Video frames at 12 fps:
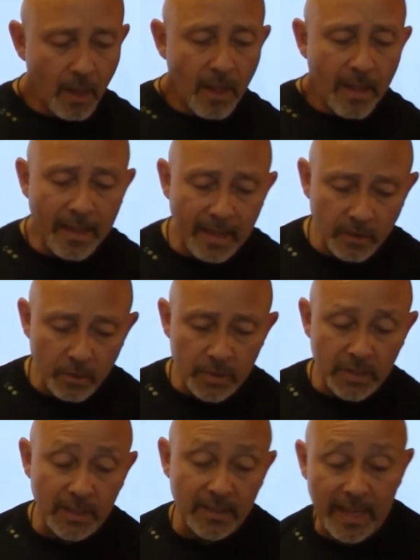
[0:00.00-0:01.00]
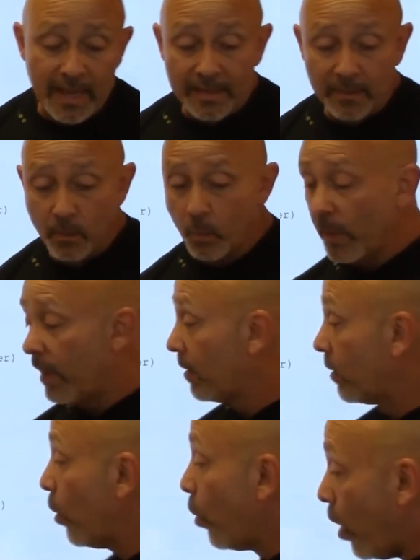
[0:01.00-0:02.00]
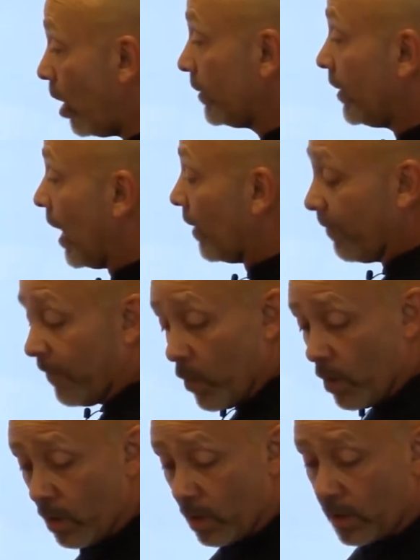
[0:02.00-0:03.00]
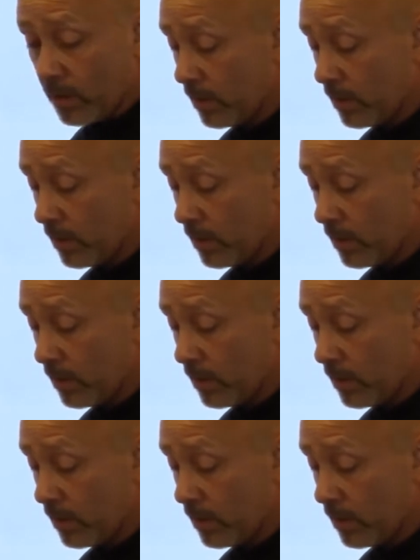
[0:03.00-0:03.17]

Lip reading: and you see that with 1.4,